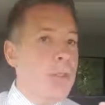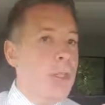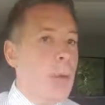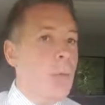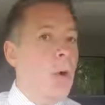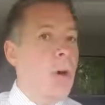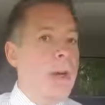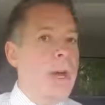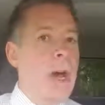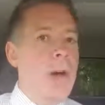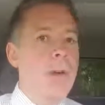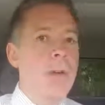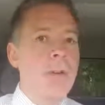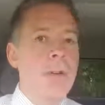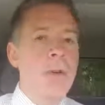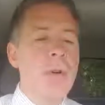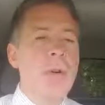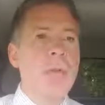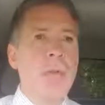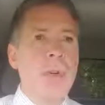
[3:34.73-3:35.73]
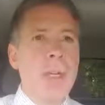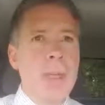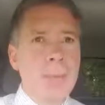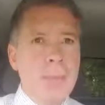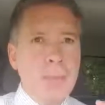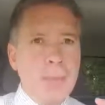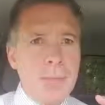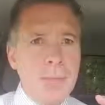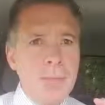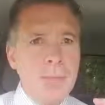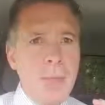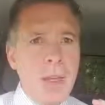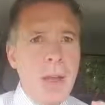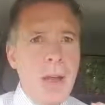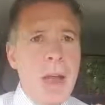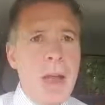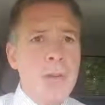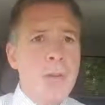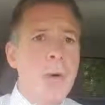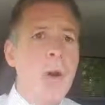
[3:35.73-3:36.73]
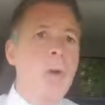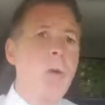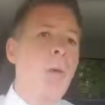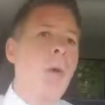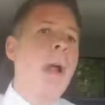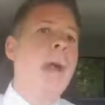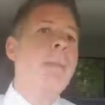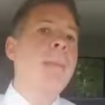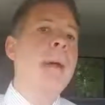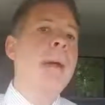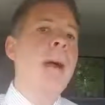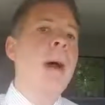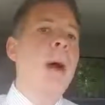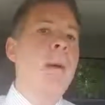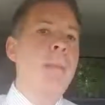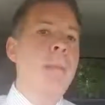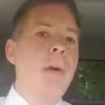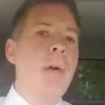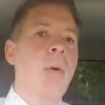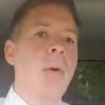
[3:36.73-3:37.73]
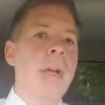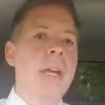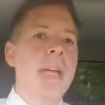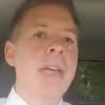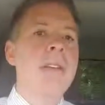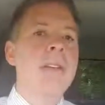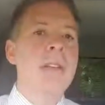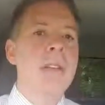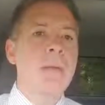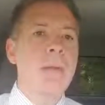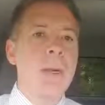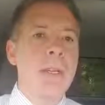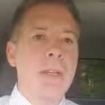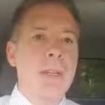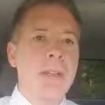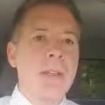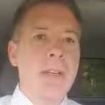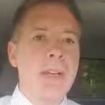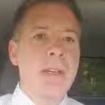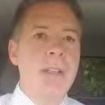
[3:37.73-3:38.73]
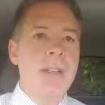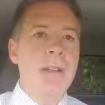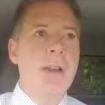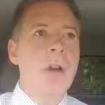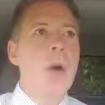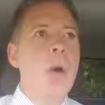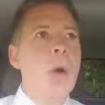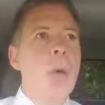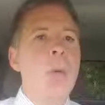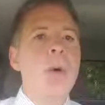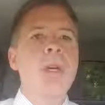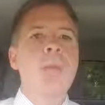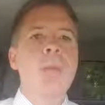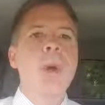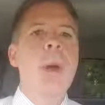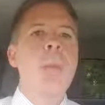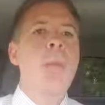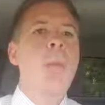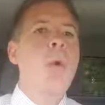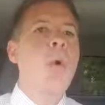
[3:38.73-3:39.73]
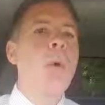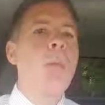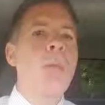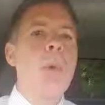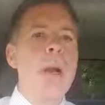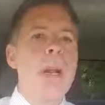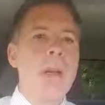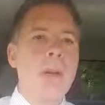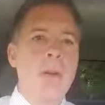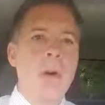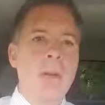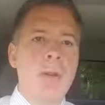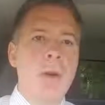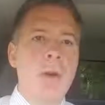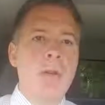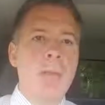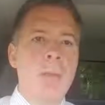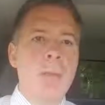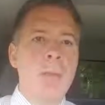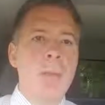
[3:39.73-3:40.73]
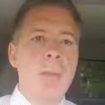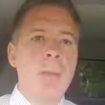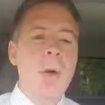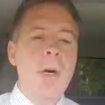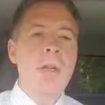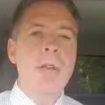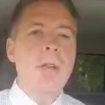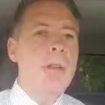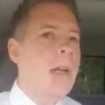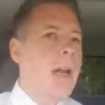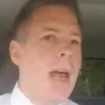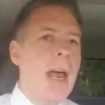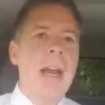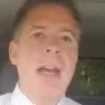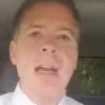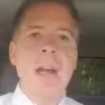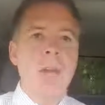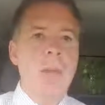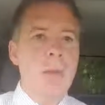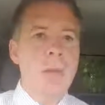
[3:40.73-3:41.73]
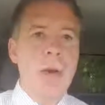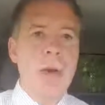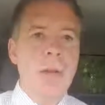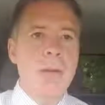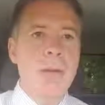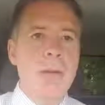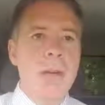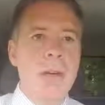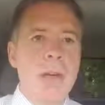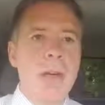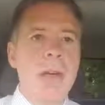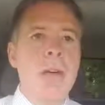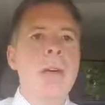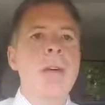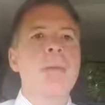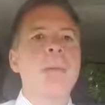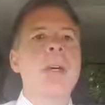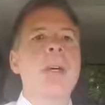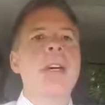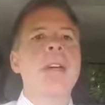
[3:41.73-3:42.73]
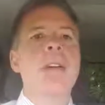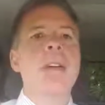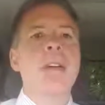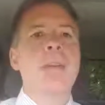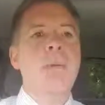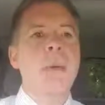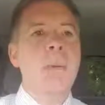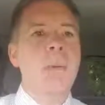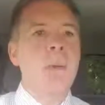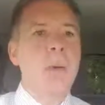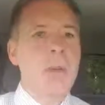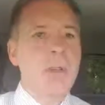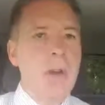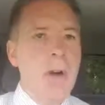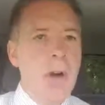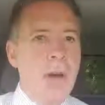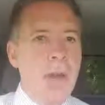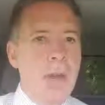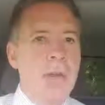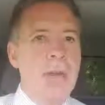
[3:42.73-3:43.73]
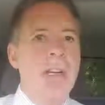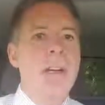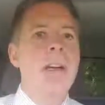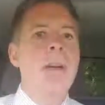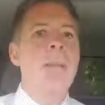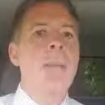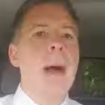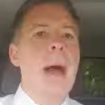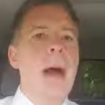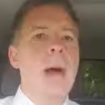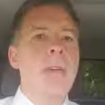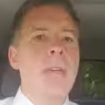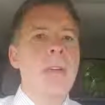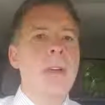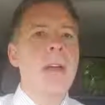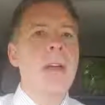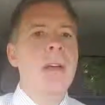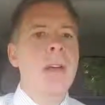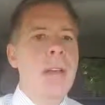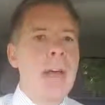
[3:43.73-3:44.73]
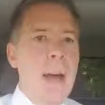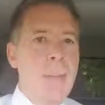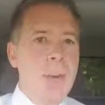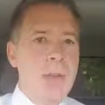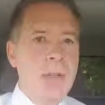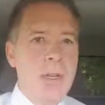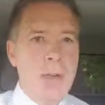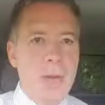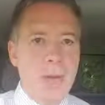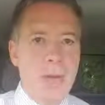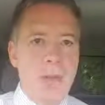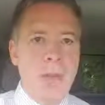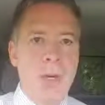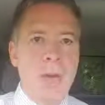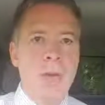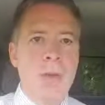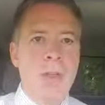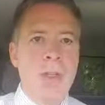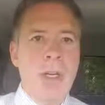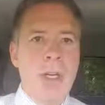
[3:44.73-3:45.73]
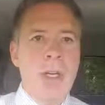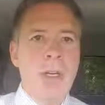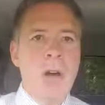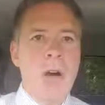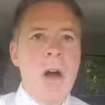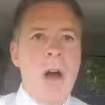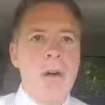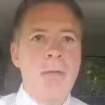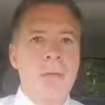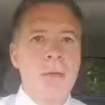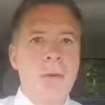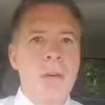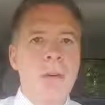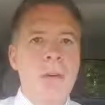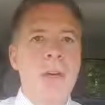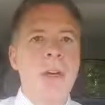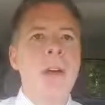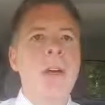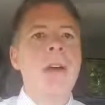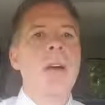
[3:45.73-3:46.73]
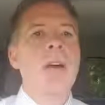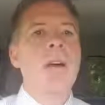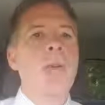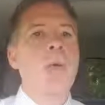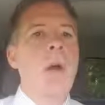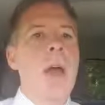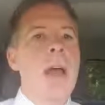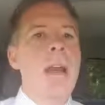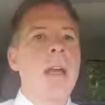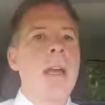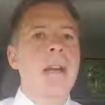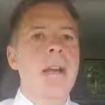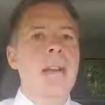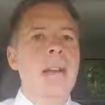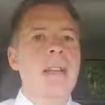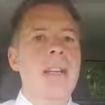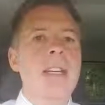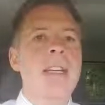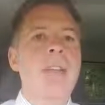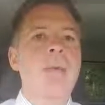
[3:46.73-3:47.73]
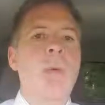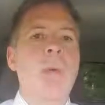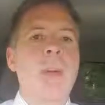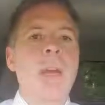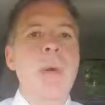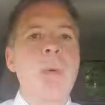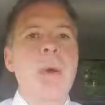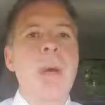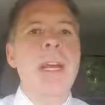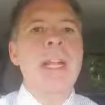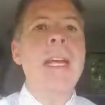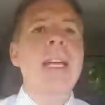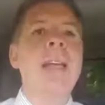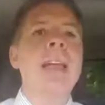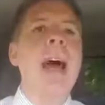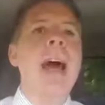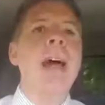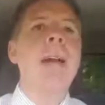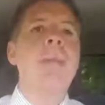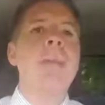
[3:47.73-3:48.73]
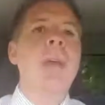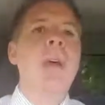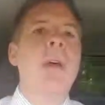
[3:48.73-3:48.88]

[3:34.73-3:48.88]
somewhat counterintuitively, as we were ramping up going into the busy season, we spent more money during those months than any other month. Because as people were starting to think about that particular service that he offers, we're heading into the season where they would need that,